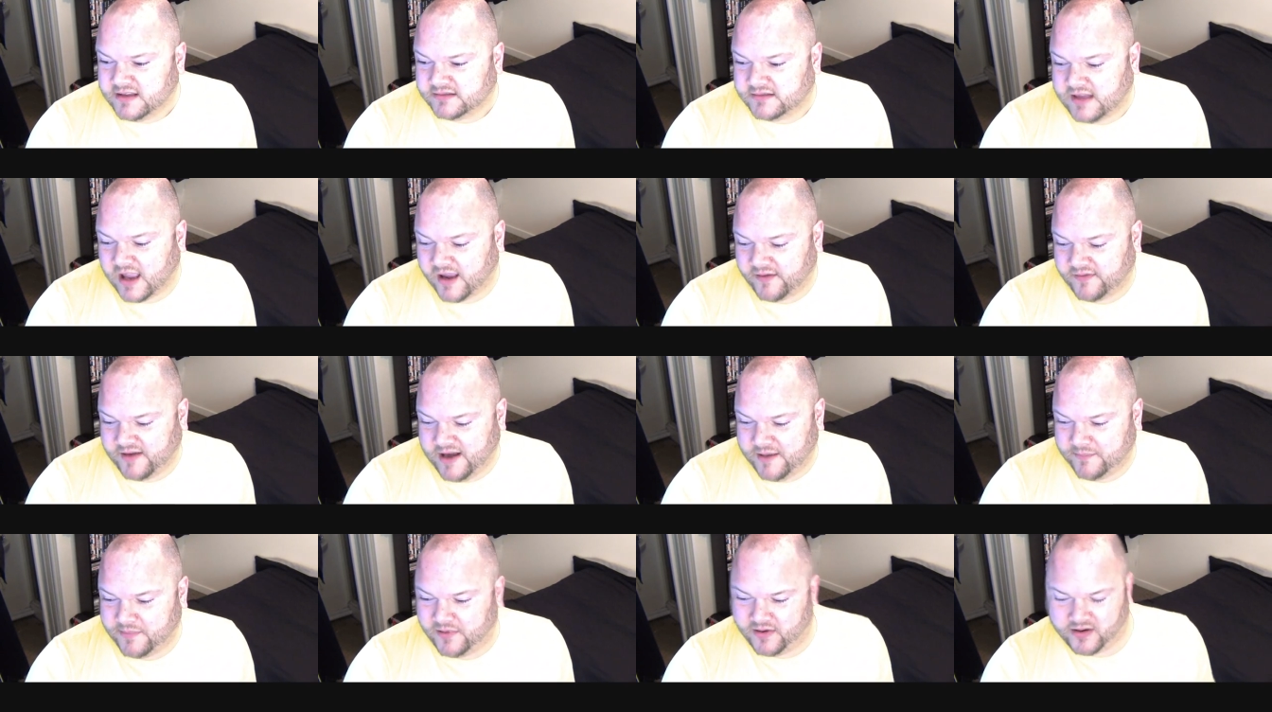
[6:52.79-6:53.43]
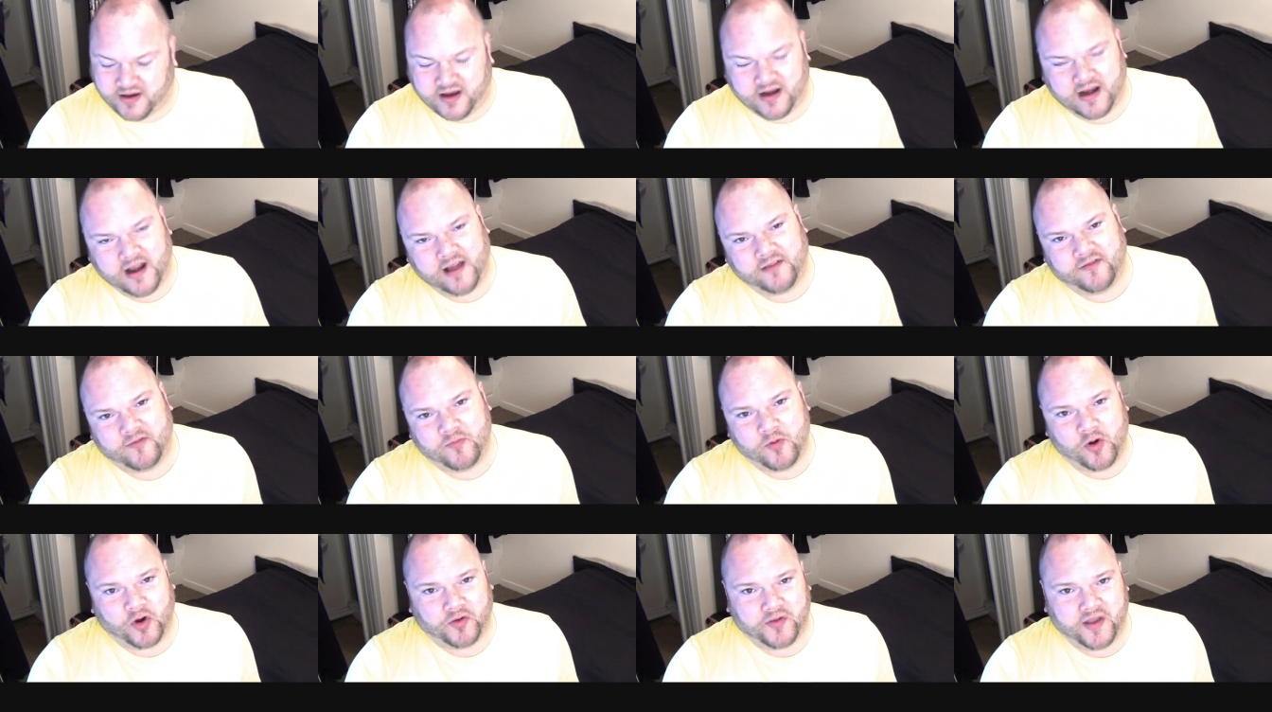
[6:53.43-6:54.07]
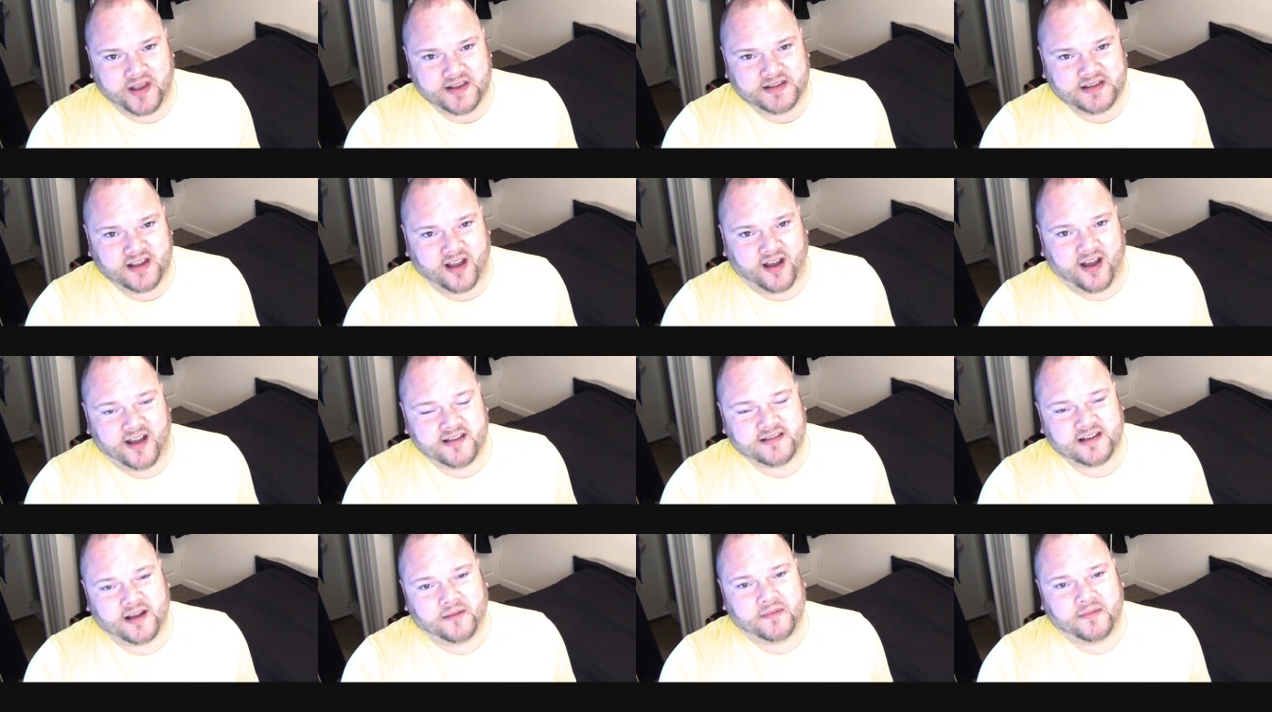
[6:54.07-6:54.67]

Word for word: Definitely be looking out for more of these guys.